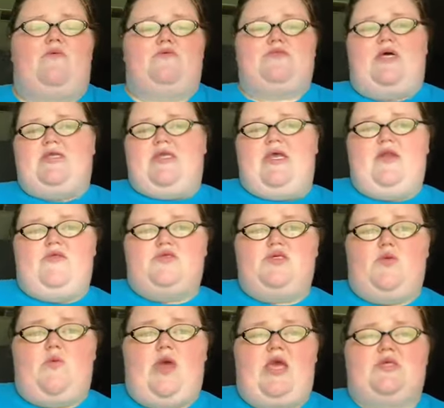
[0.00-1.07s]
It was like the end of the
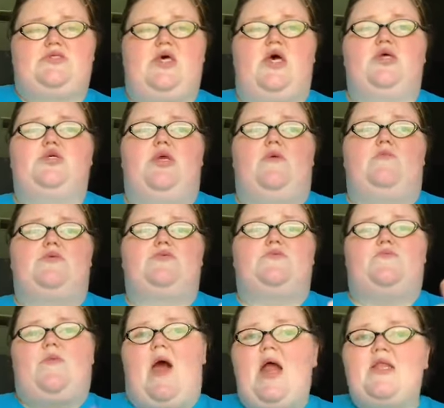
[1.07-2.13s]
2 weeks. She was
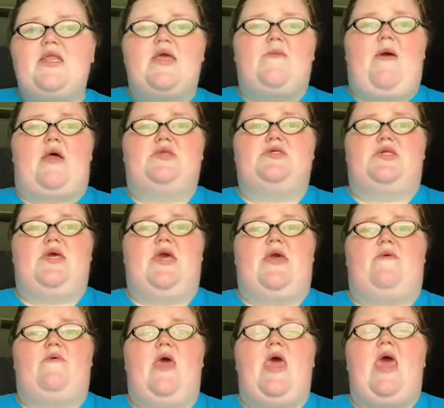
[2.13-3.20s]
finally about to
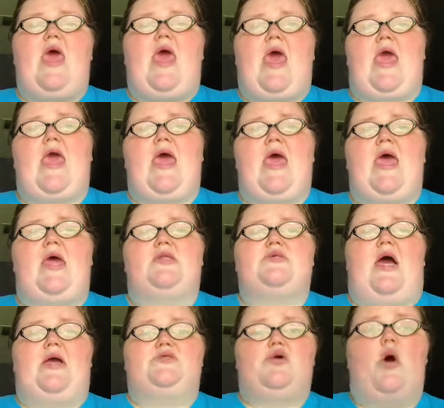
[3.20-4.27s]
leave. And
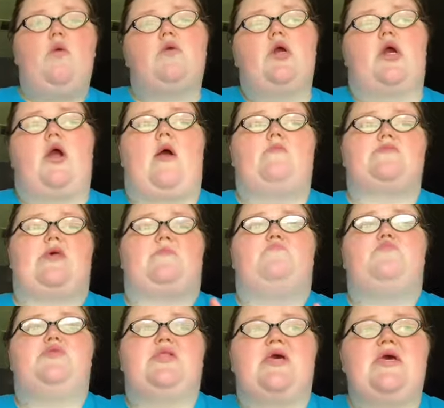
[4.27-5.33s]
I told her, I was like,
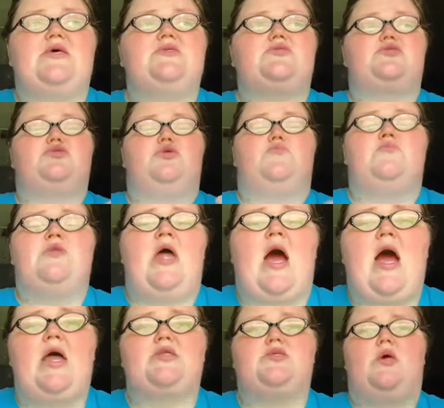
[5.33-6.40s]
please do
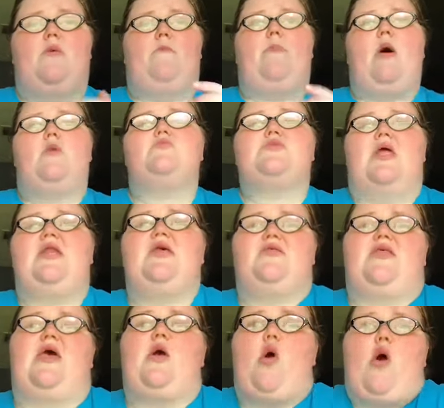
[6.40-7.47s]
not post
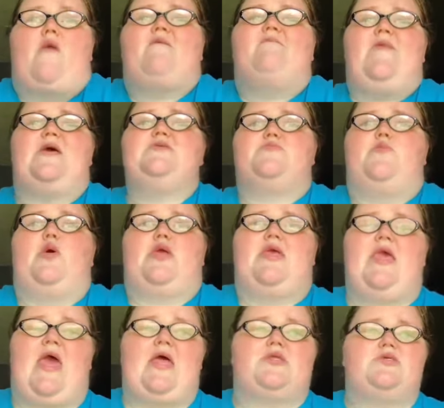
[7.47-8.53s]
anything on Facebook
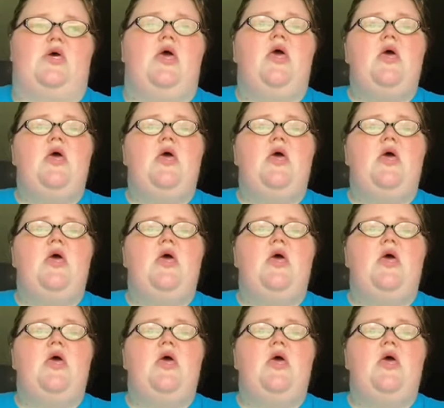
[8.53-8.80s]
yet.